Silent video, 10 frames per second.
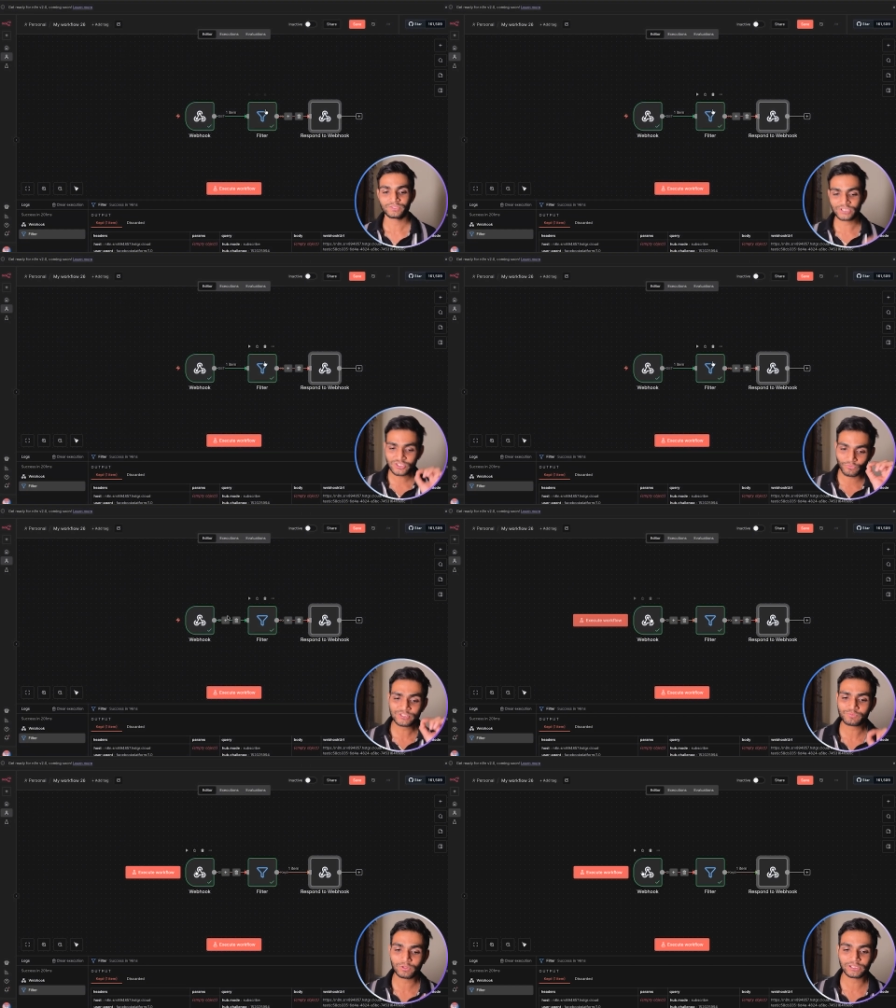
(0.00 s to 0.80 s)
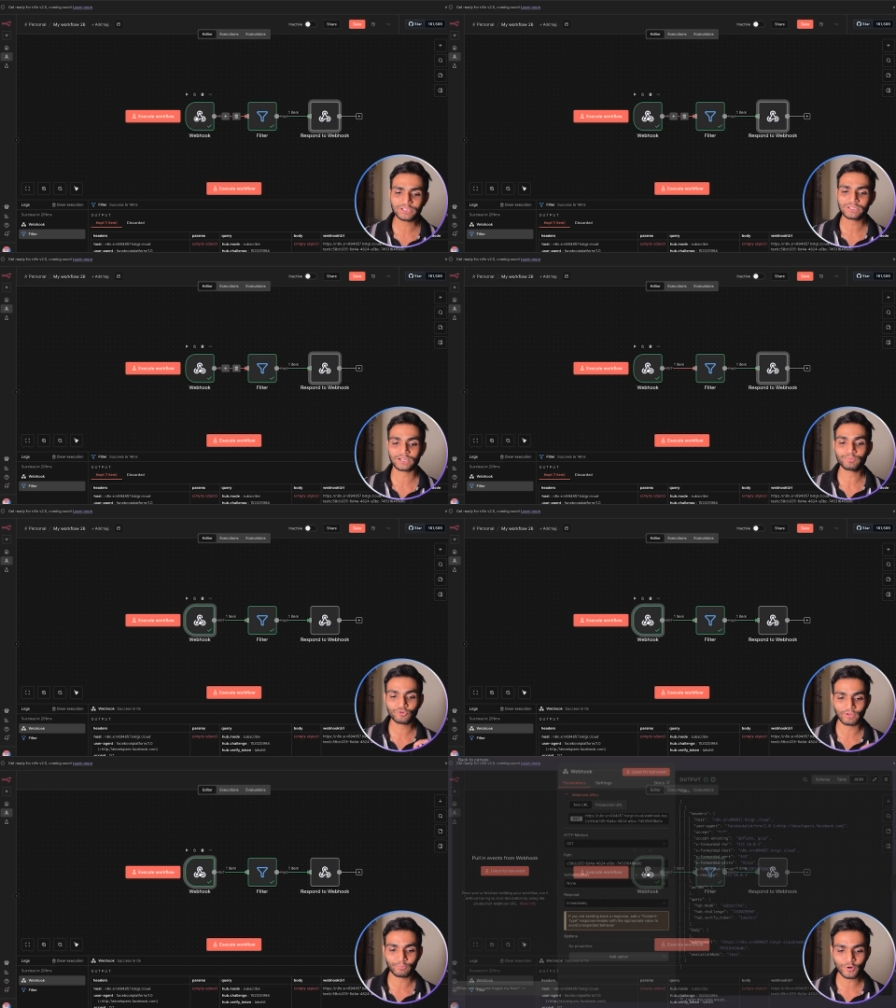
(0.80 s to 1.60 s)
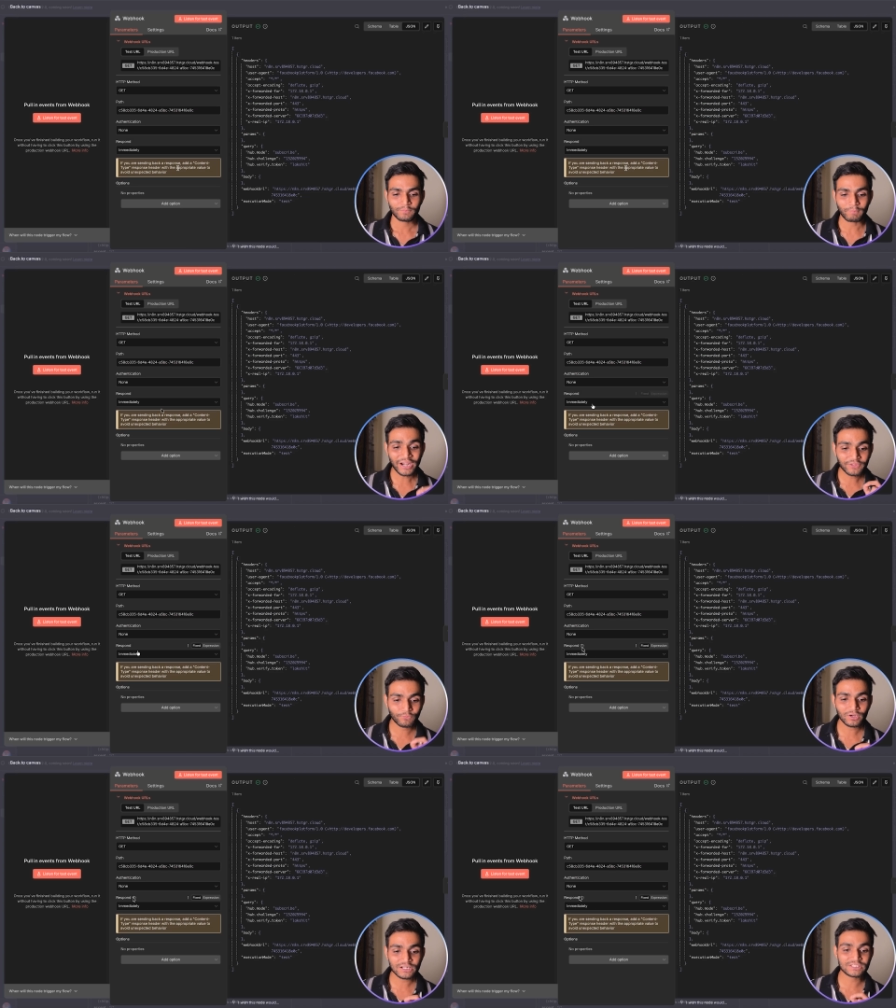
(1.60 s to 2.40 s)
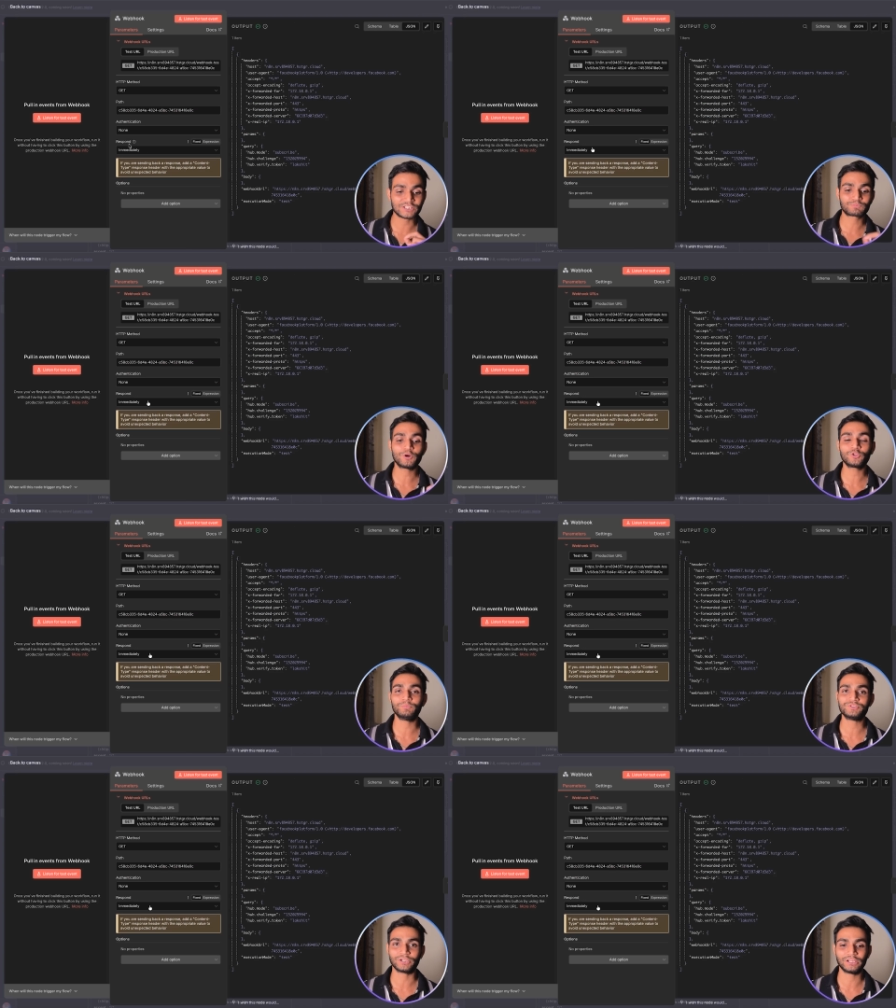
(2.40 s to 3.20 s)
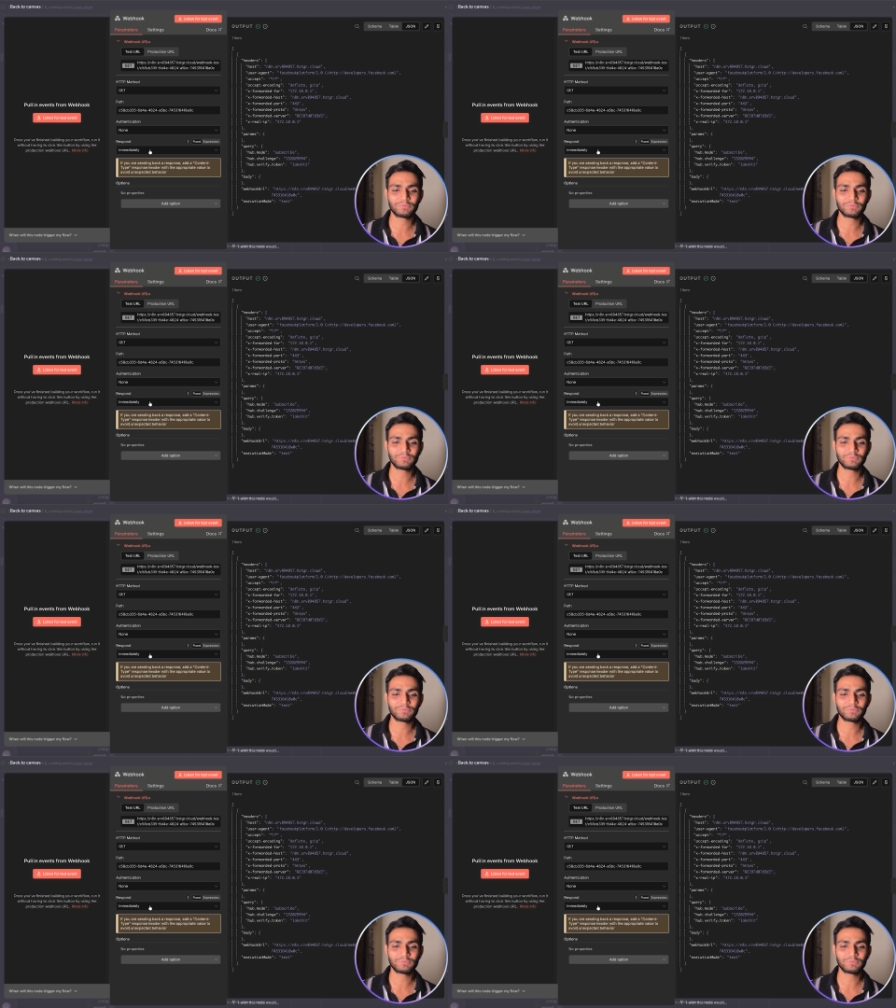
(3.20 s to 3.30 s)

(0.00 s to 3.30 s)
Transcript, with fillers: Just one small thing, come to webhook. By default, it's respond to immediate.